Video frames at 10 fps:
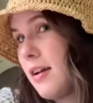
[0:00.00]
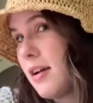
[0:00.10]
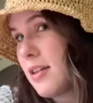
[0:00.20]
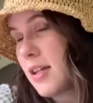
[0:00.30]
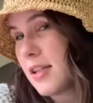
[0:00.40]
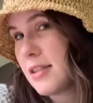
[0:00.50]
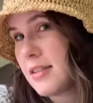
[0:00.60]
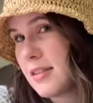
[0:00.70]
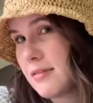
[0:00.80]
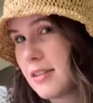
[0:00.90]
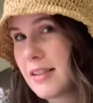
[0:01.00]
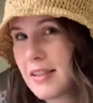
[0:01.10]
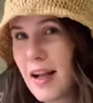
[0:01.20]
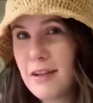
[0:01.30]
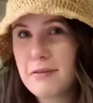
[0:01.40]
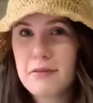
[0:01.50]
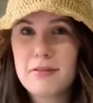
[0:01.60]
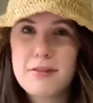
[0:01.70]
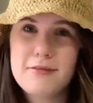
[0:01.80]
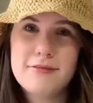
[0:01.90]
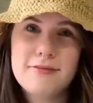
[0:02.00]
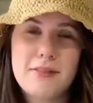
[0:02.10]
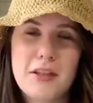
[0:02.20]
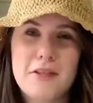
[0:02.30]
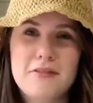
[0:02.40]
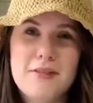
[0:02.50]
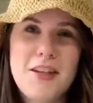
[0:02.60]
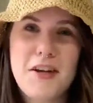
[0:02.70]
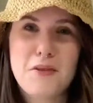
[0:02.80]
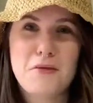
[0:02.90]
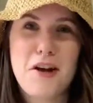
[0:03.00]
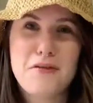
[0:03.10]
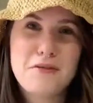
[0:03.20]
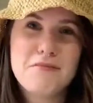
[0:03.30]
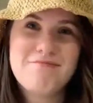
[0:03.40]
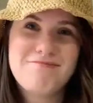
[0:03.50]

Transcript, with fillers: I think it's, it's kind of, you know, it's kind of rough,